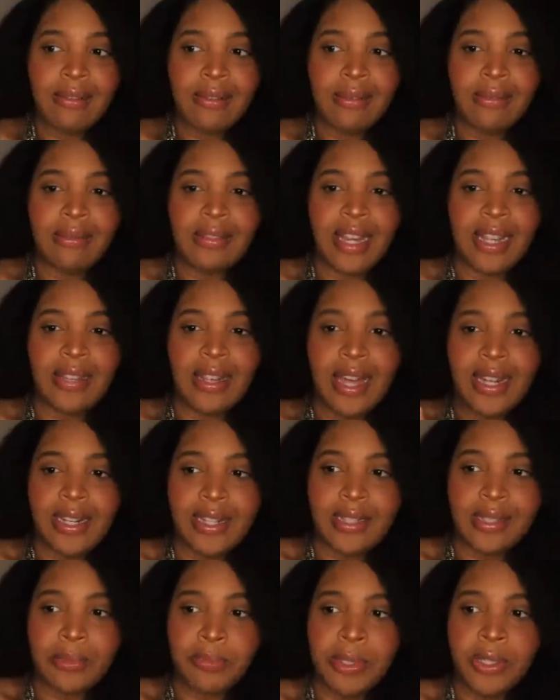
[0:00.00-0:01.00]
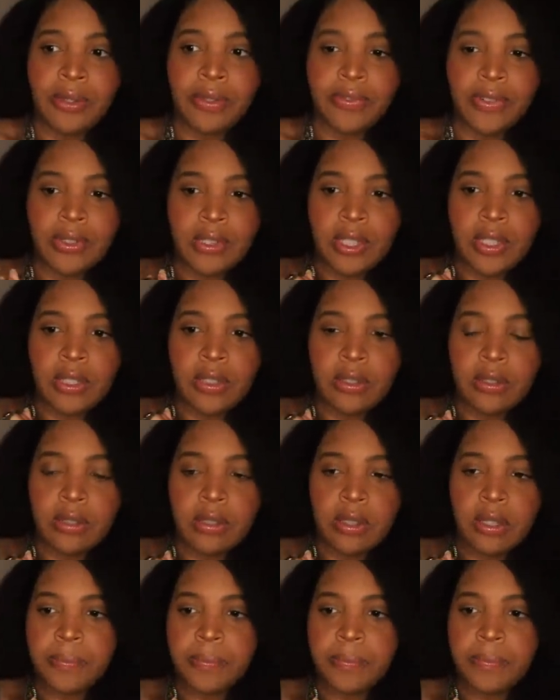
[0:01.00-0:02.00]
Ooh, that lighting is beautiful too.
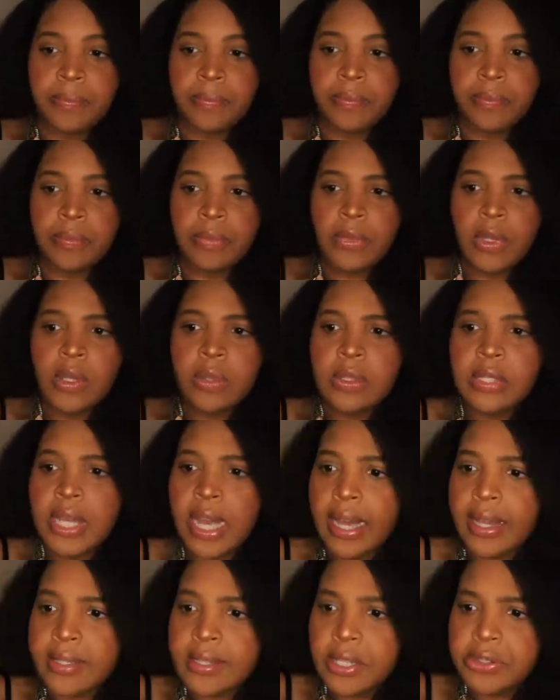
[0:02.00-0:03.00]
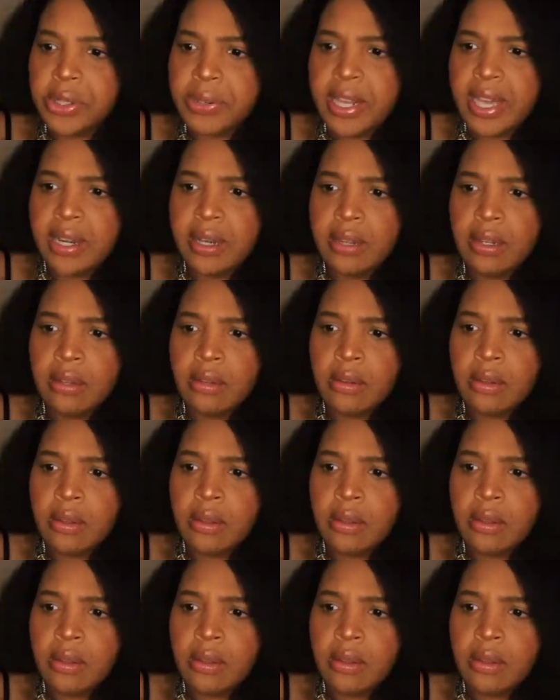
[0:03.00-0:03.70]
Who's that? Is that your daddy?